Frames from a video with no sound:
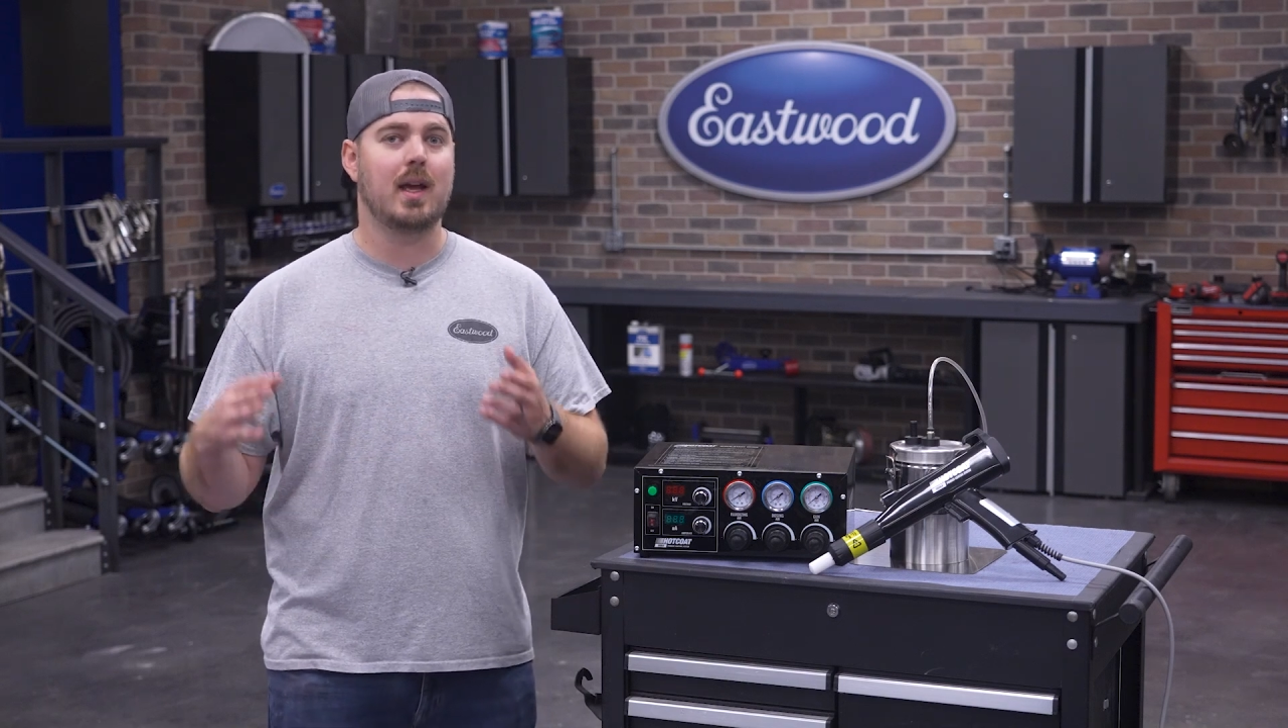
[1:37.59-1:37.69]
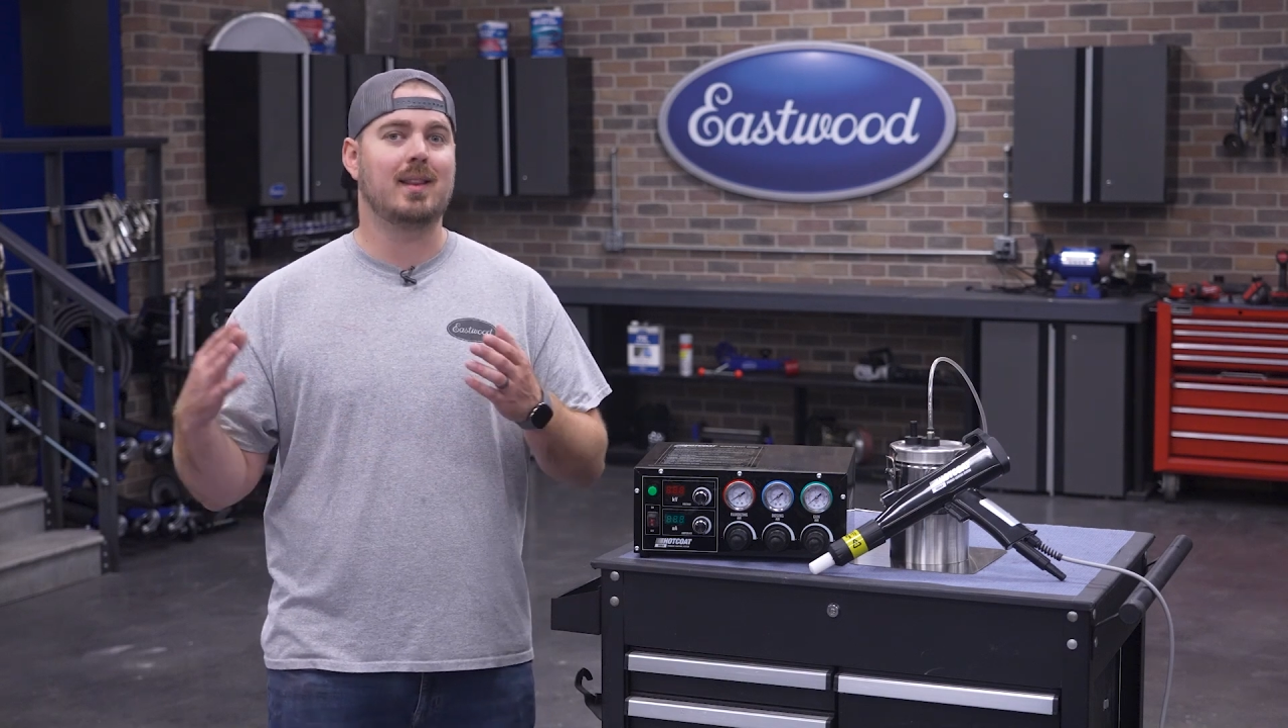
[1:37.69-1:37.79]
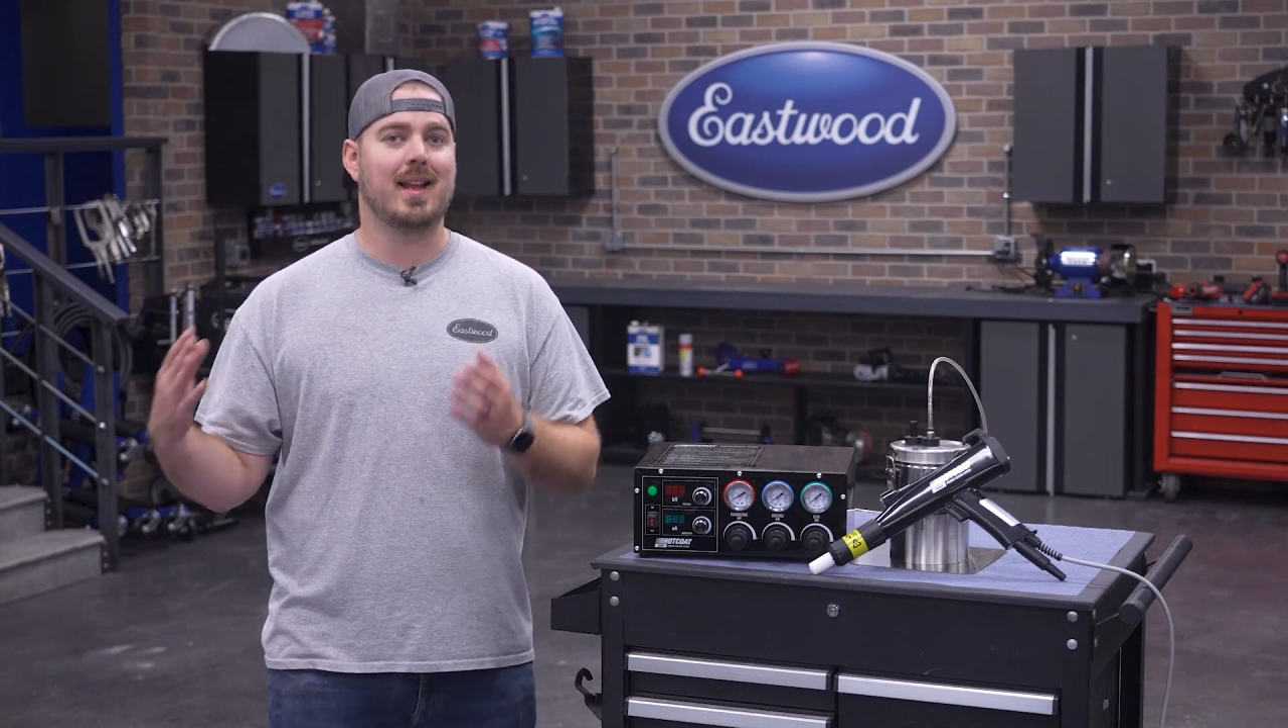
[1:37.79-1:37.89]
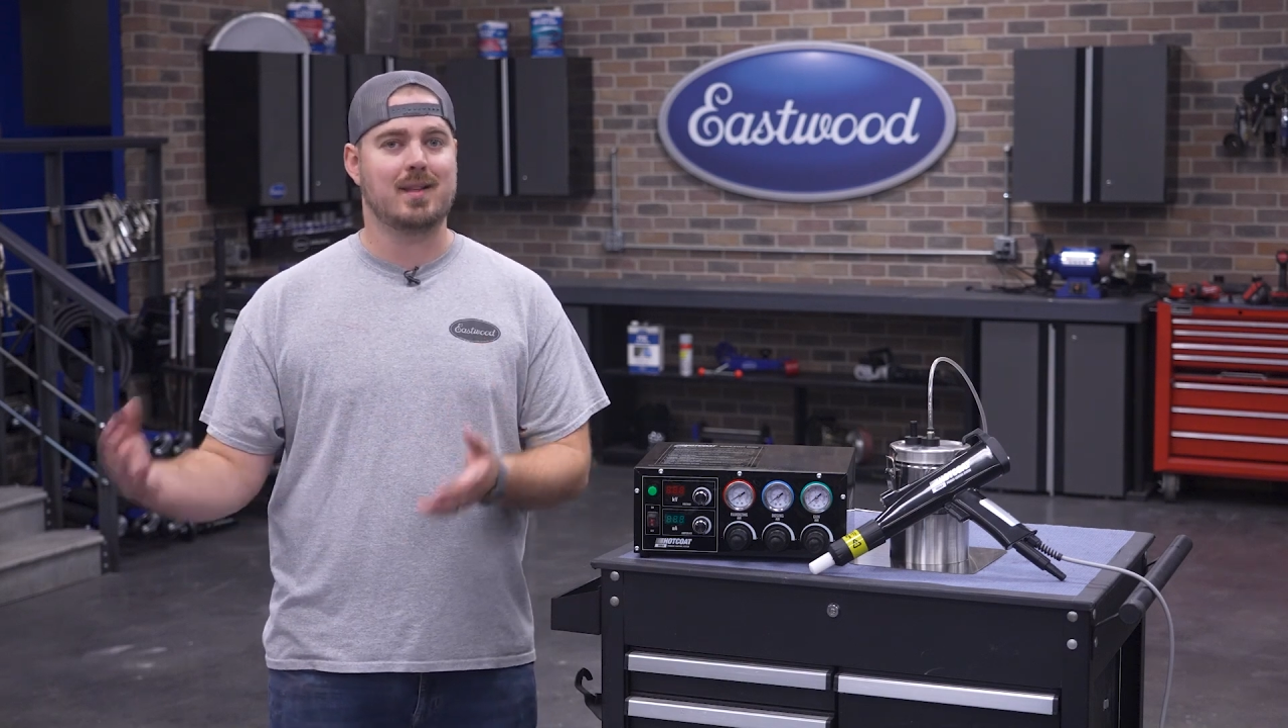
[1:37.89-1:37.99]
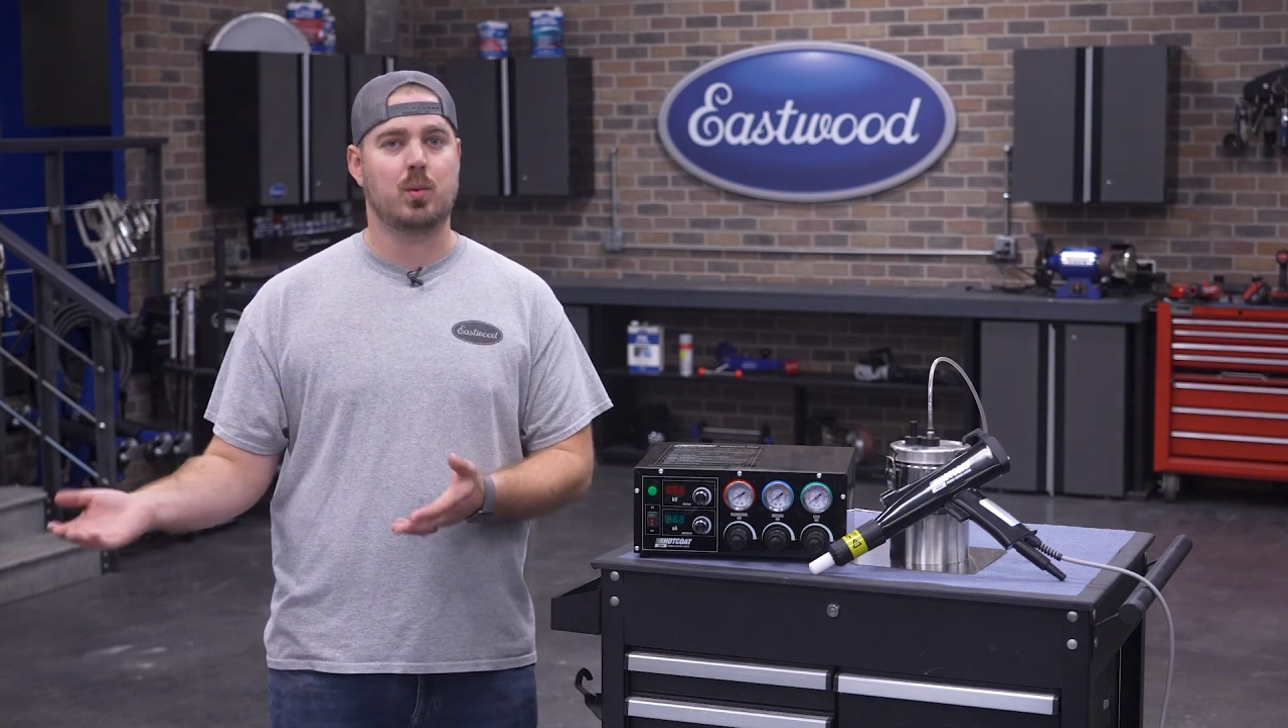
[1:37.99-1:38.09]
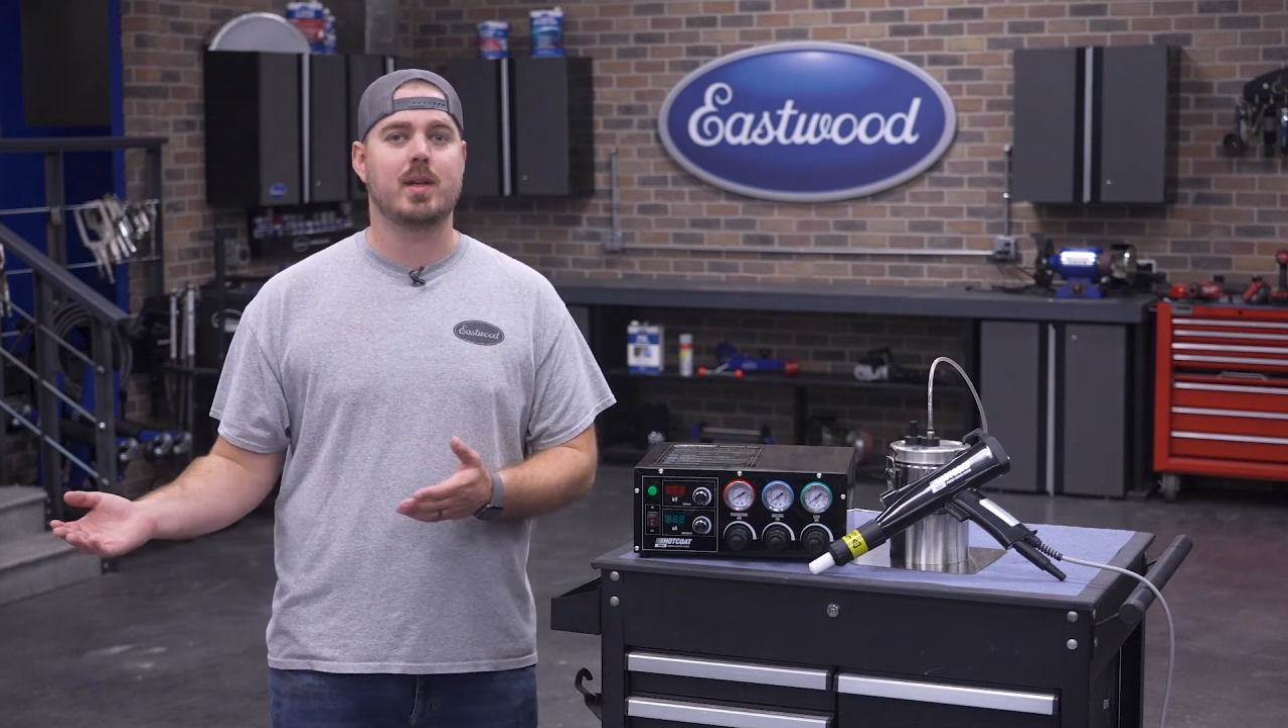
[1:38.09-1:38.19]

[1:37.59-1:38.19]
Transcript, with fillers: and less